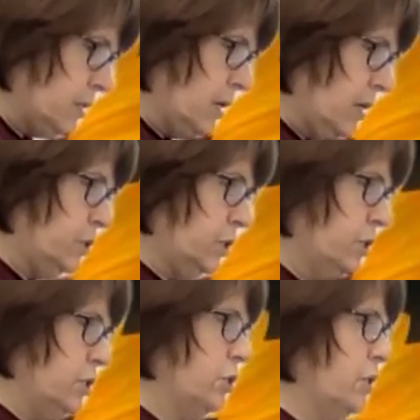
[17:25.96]
of times. You
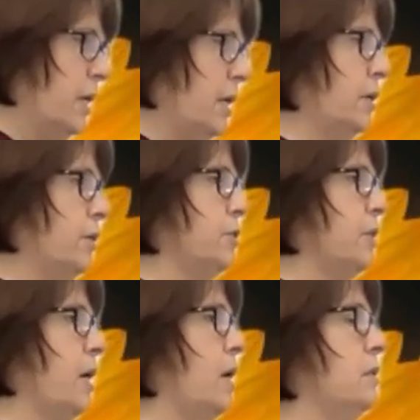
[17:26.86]
can do that at your
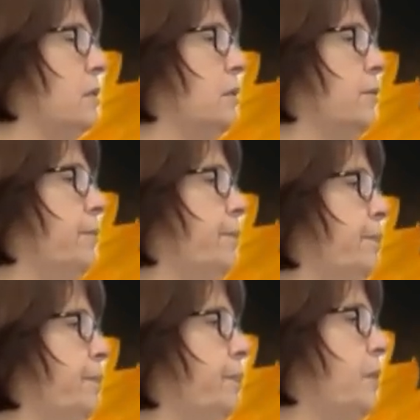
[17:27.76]
desk.
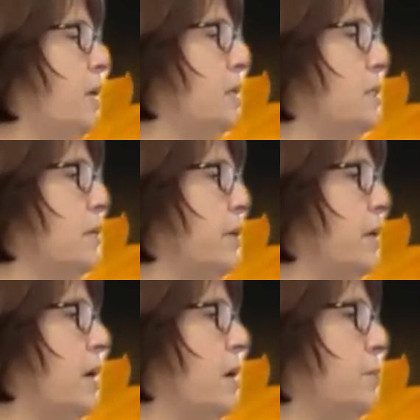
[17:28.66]
And it's even
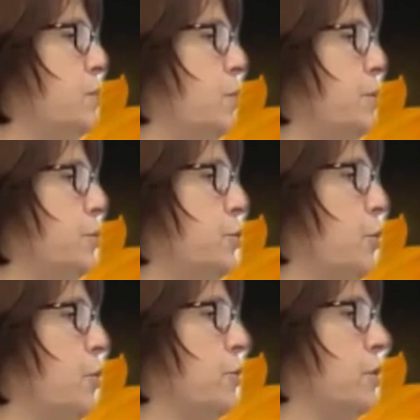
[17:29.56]
going to help with your
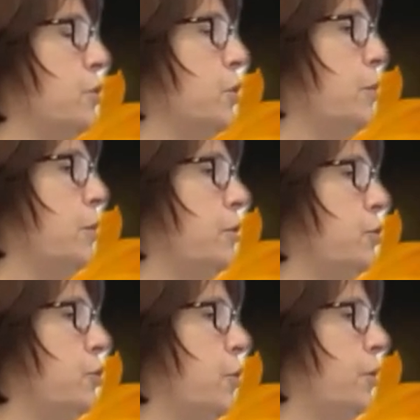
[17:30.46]
shoulders because you're pulling
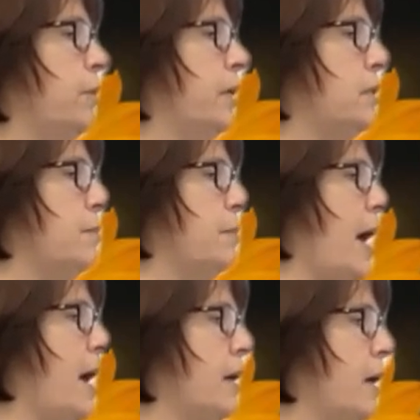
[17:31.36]
your shoulder blades
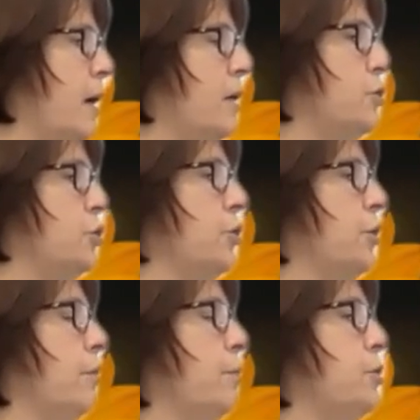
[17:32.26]
back as
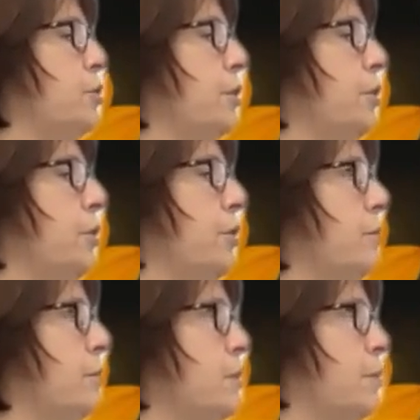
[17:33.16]
you're pushing
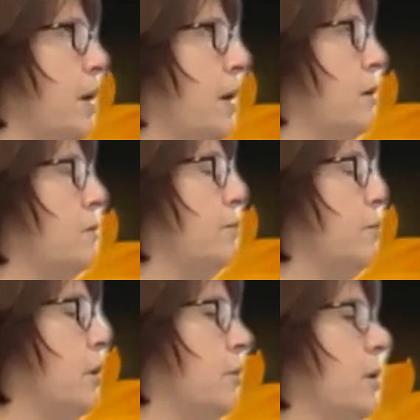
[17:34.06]
your spine
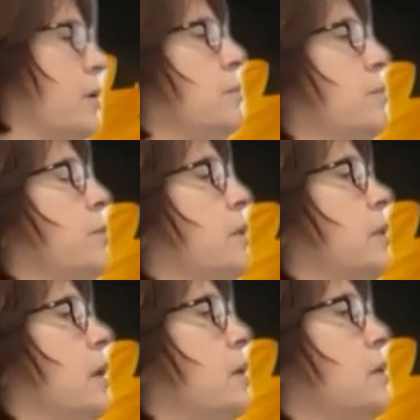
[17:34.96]
forward and
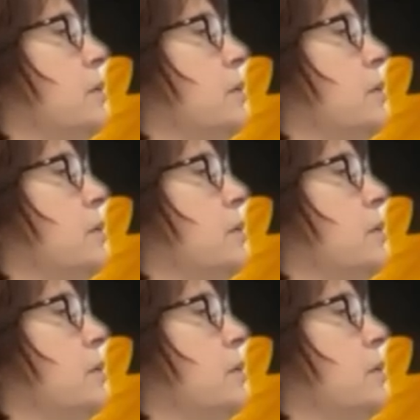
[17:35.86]
pulling that,